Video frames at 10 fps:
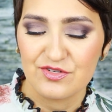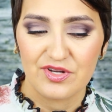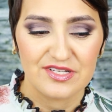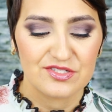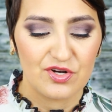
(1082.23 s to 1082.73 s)
You
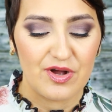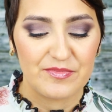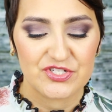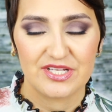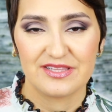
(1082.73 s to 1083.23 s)
guys know how
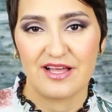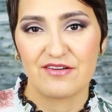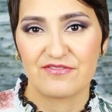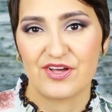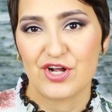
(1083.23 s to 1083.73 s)
much I
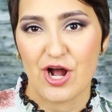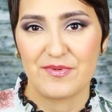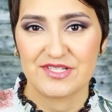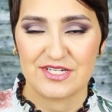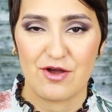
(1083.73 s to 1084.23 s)
love
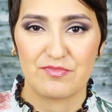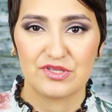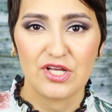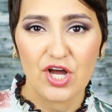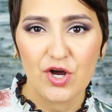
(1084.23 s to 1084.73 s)
comments down
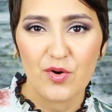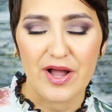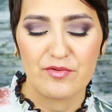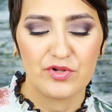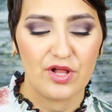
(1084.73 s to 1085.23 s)
below.
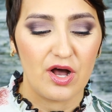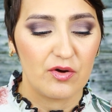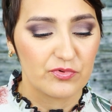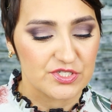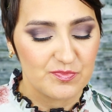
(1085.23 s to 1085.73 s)
I will
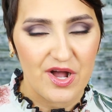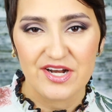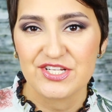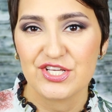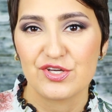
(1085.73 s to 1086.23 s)

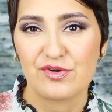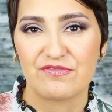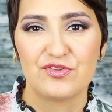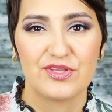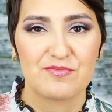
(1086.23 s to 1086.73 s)
respond to you
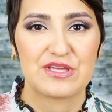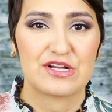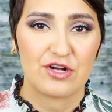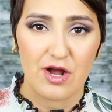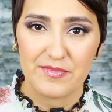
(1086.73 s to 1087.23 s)
if you leave me
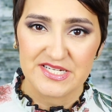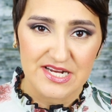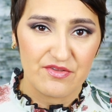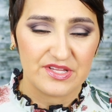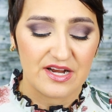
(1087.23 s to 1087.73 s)
a comment
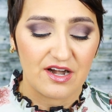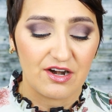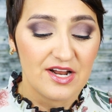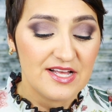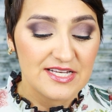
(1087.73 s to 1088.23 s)
down
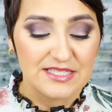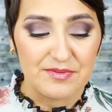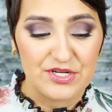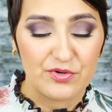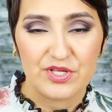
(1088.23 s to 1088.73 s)
there. Let
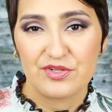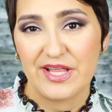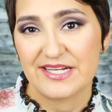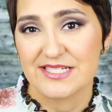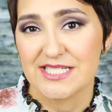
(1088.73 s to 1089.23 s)
me know what you'd
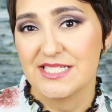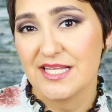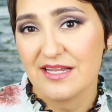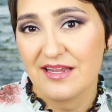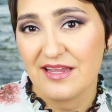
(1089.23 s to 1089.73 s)
like to
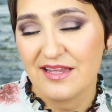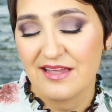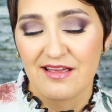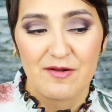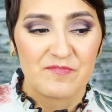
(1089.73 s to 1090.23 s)

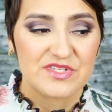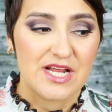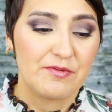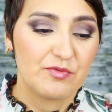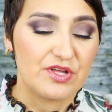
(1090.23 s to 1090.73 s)
see.
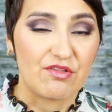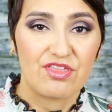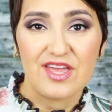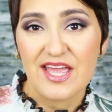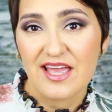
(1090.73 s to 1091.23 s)
Tell me what you
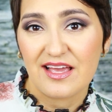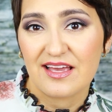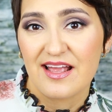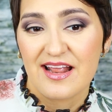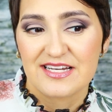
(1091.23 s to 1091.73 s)

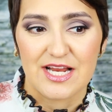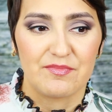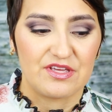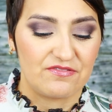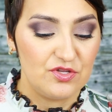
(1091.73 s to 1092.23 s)
think. Tell
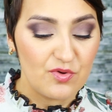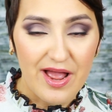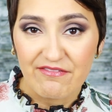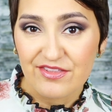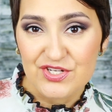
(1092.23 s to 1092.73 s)
me if you
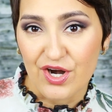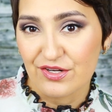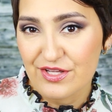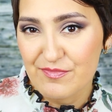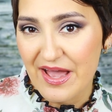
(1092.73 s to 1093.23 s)
have the
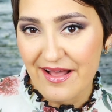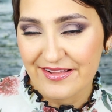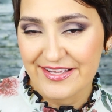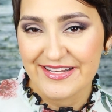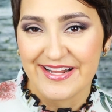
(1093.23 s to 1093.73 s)
Tartelette
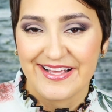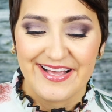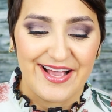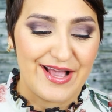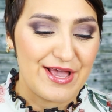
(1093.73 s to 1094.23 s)
palette,
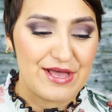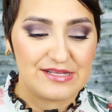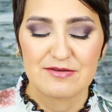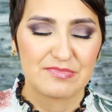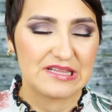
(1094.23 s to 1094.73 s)

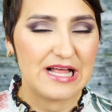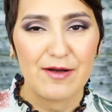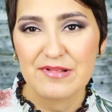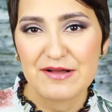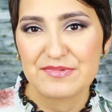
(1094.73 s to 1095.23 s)
and
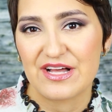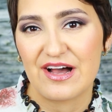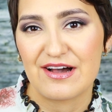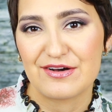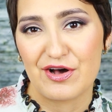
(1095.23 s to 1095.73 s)
blah, blah,
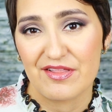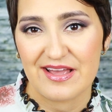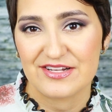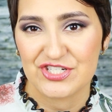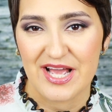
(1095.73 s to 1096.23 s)
blah, all
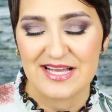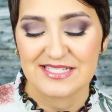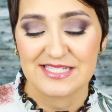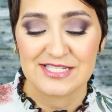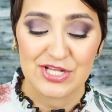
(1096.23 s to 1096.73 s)
that
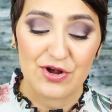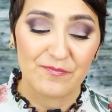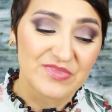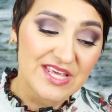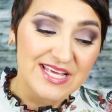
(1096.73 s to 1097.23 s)
jazz.
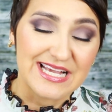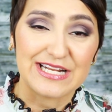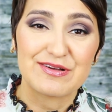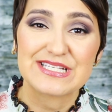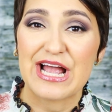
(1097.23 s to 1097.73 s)
So
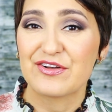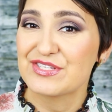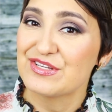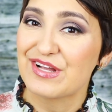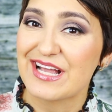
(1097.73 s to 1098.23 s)
anyways, I'll
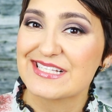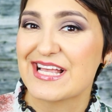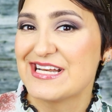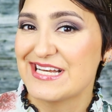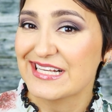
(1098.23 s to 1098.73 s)
see you guys
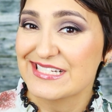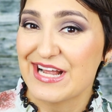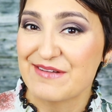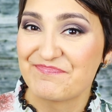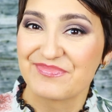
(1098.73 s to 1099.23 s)
next
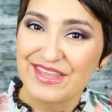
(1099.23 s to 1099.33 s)
time.